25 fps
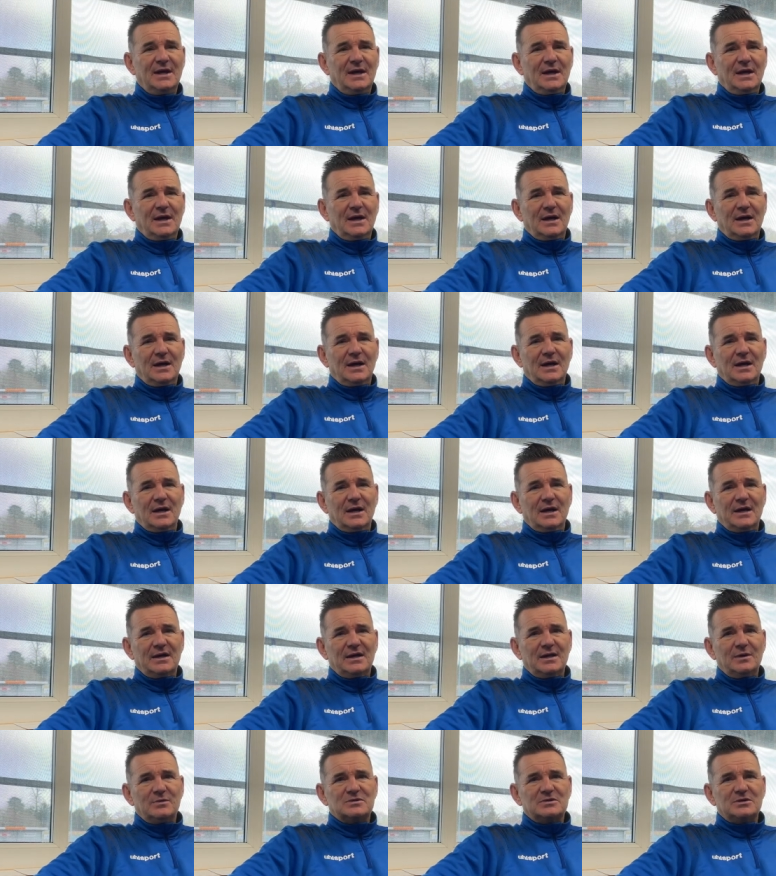
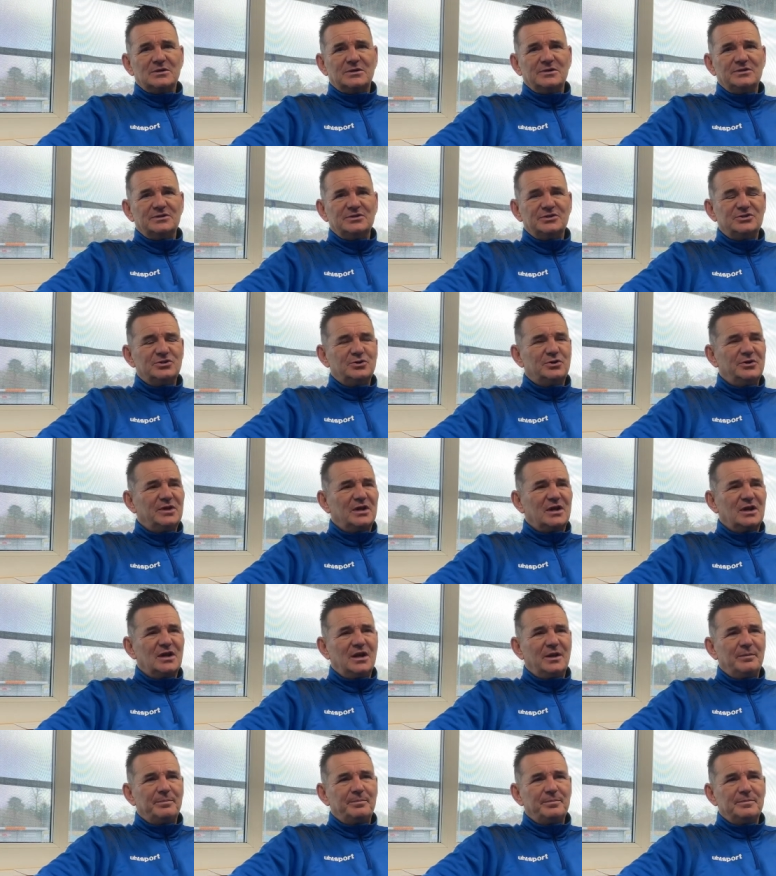and he was looking to join a
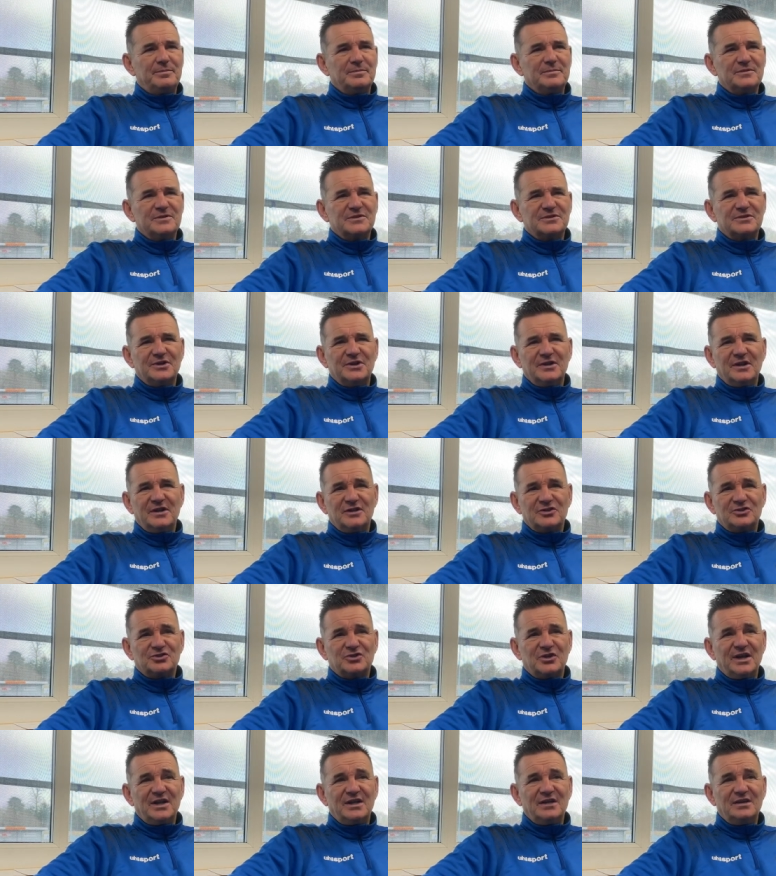club certainly that
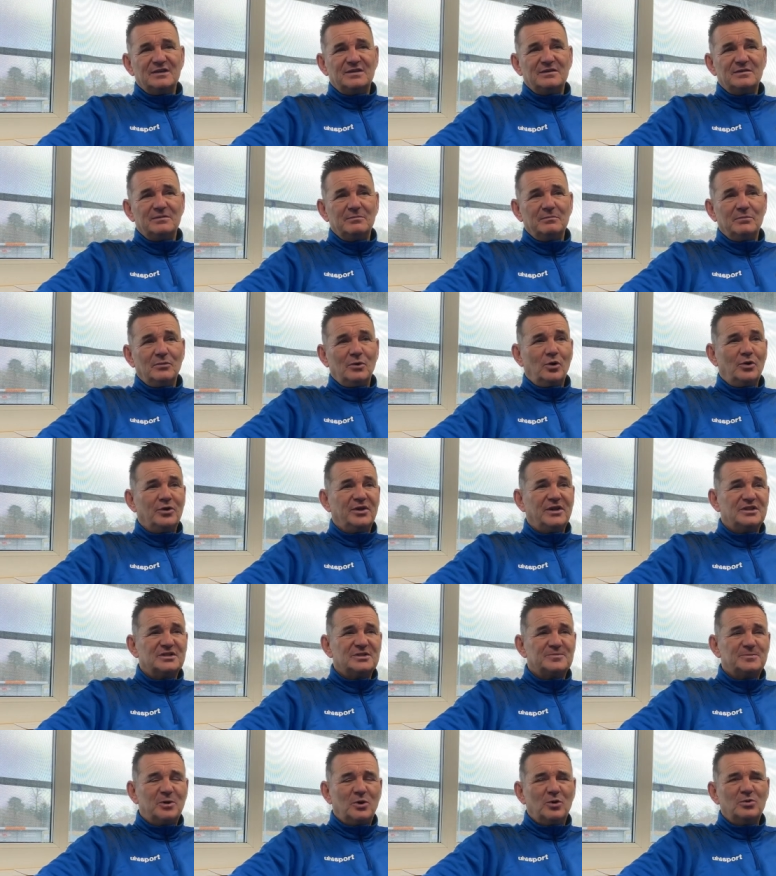trained
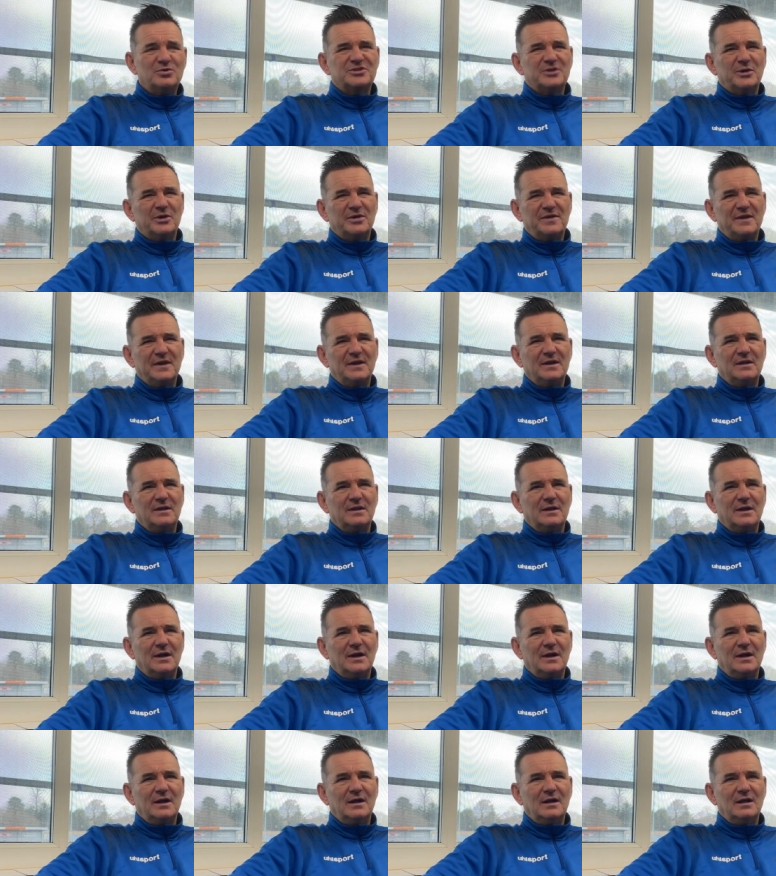mornings. But also I think
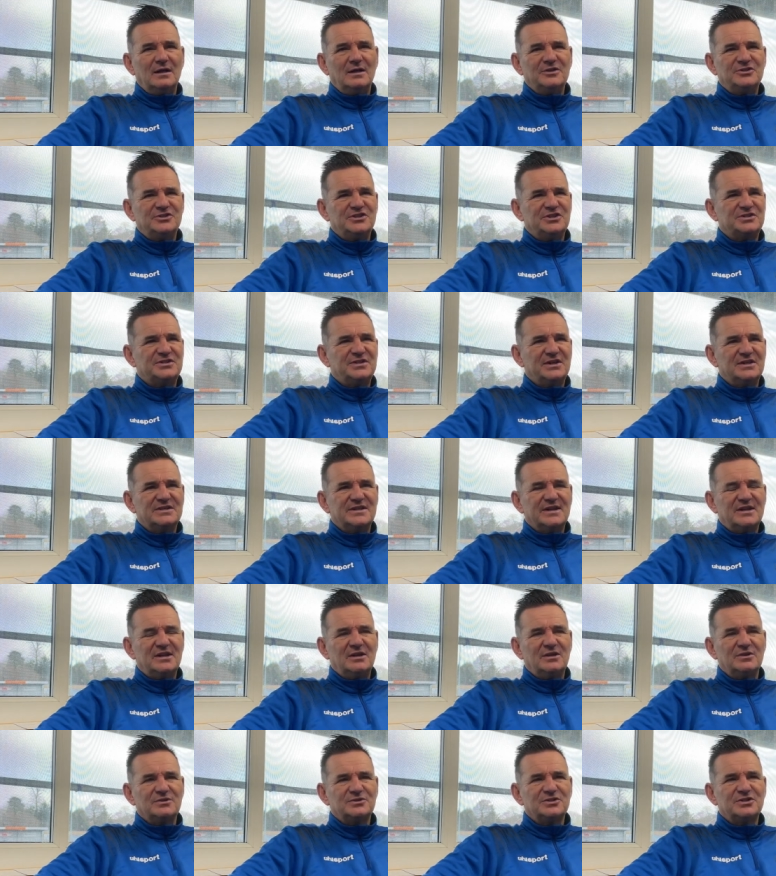logistics had a
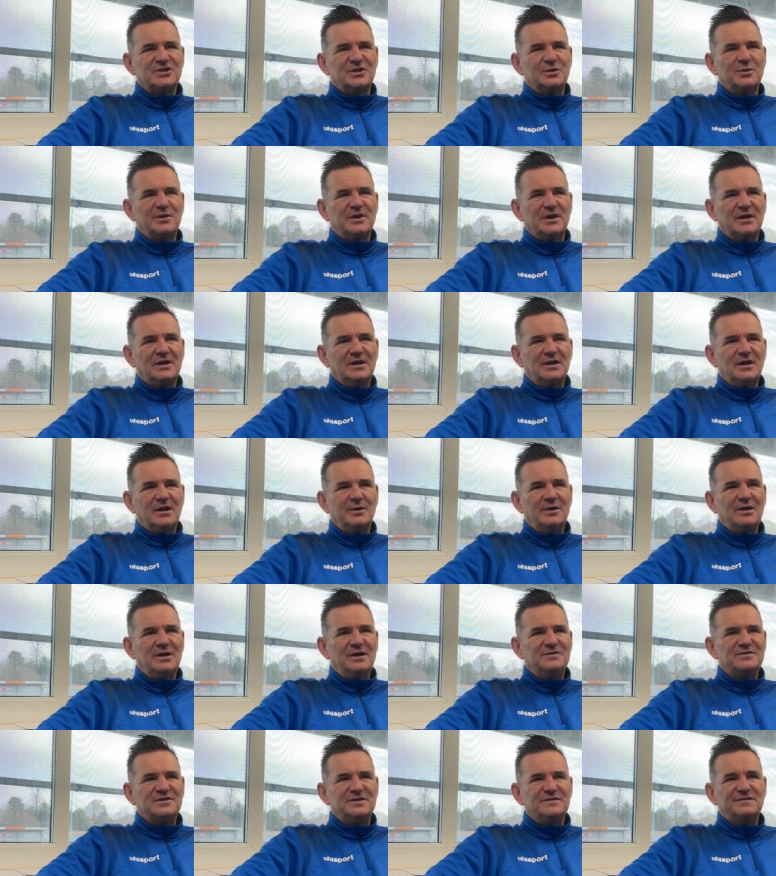lot to do with it. You know, he
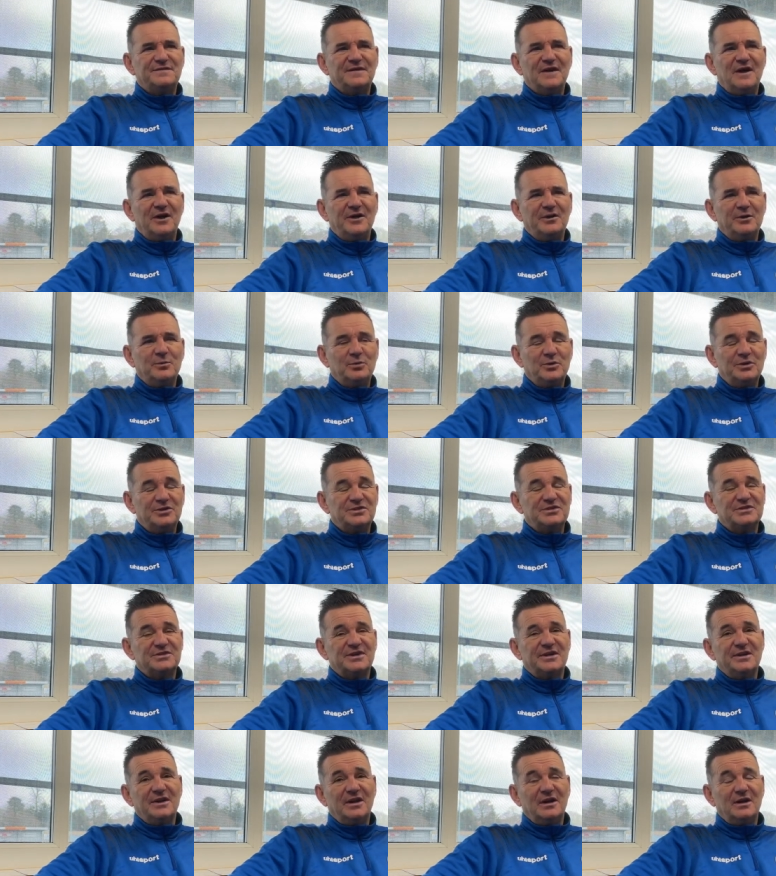lives in Farnham, which is
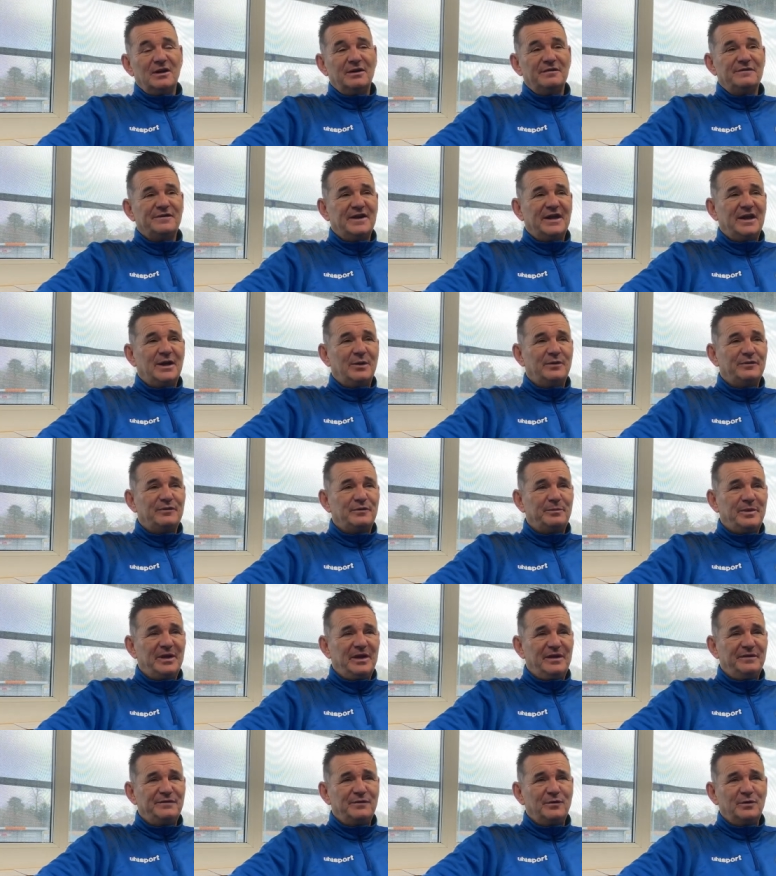only half an hour from
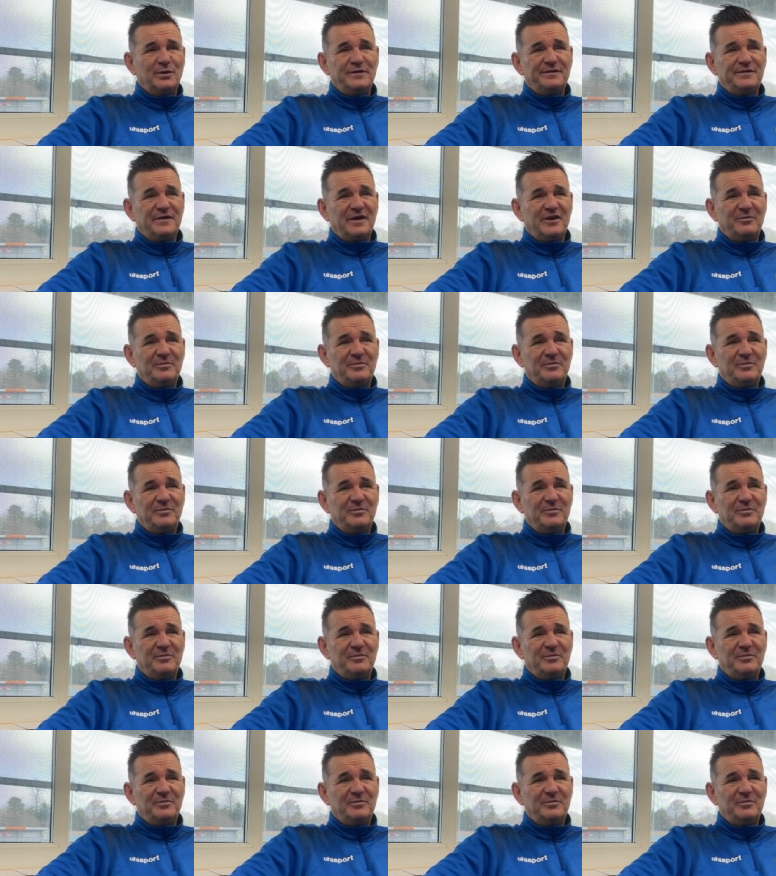here, 45